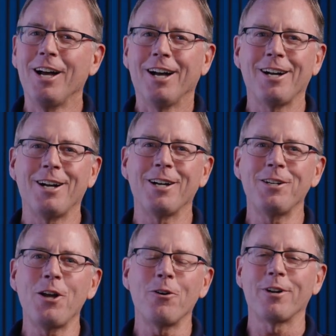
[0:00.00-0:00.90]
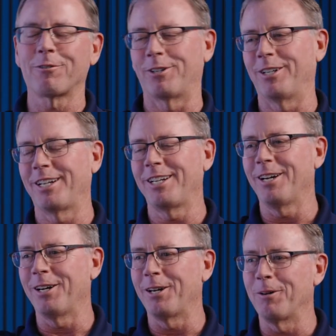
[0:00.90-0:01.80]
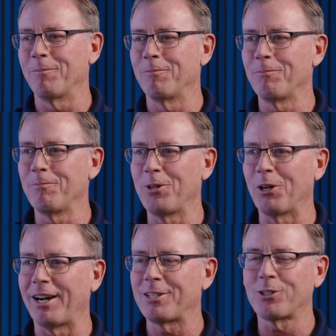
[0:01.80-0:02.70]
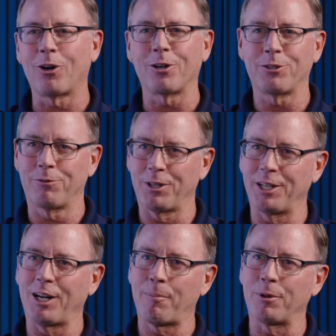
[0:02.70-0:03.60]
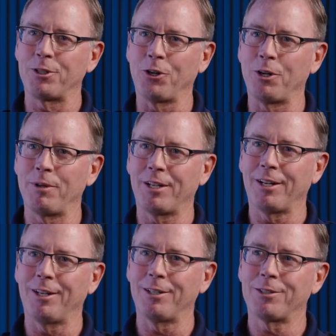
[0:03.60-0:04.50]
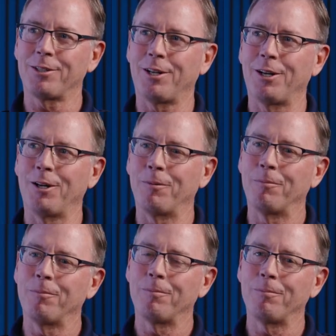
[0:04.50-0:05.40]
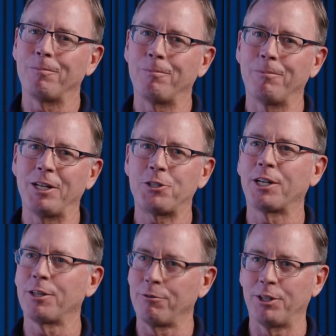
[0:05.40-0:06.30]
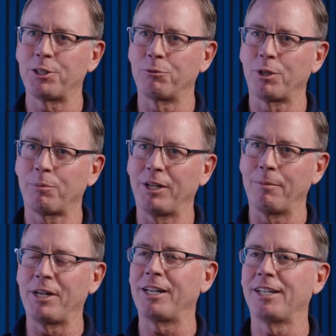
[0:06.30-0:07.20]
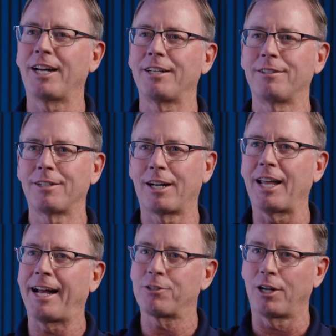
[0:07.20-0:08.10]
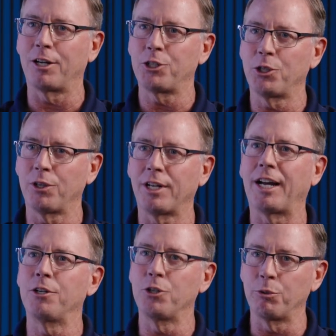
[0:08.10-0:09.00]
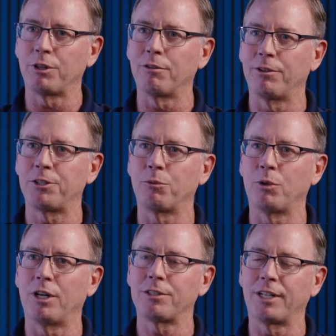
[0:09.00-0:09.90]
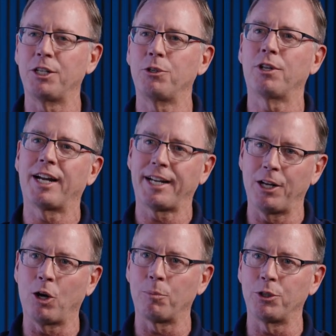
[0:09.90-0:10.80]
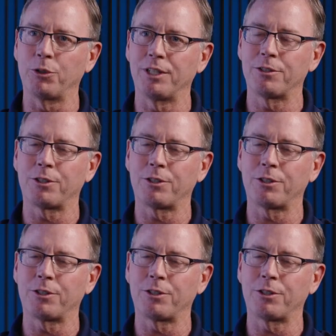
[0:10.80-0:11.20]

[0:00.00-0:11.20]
No, not really. I saw it as a very good opportunity because they shared the vision with me, and immediately I latched onto it. I knew what the vision was, and I knew that I could help do it.